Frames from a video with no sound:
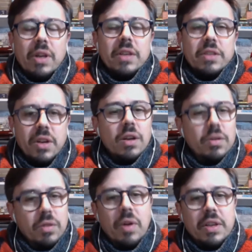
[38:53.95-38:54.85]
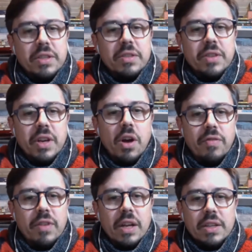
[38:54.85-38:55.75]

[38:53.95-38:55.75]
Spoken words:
I struggled with question three an awful lot.